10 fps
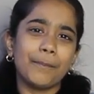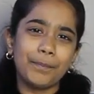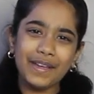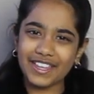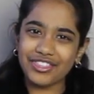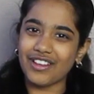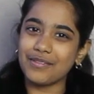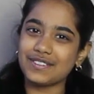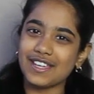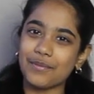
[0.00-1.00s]
big
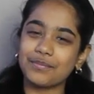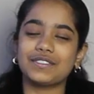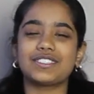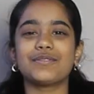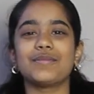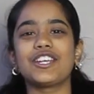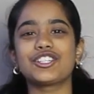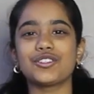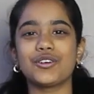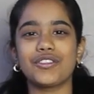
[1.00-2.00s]
thumbs up to make
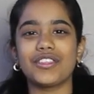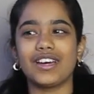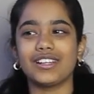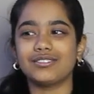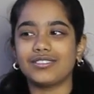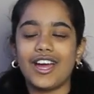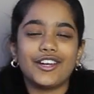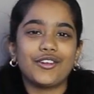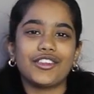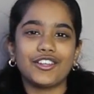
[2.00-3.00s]
sure that I
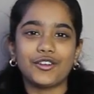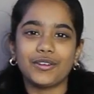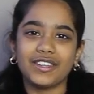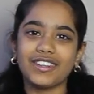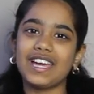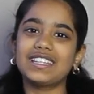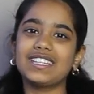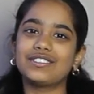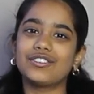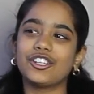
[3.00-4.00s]
know that you really like
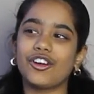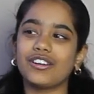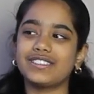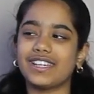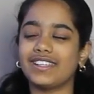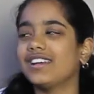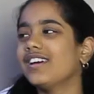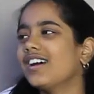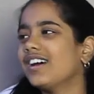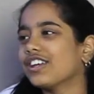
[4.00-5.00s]
these videos and
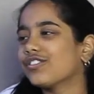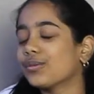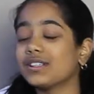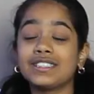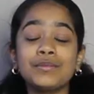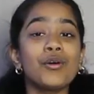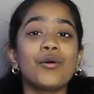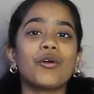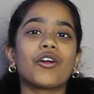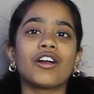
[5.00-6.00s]
if you want to see
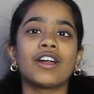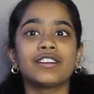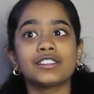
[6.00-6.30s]
more.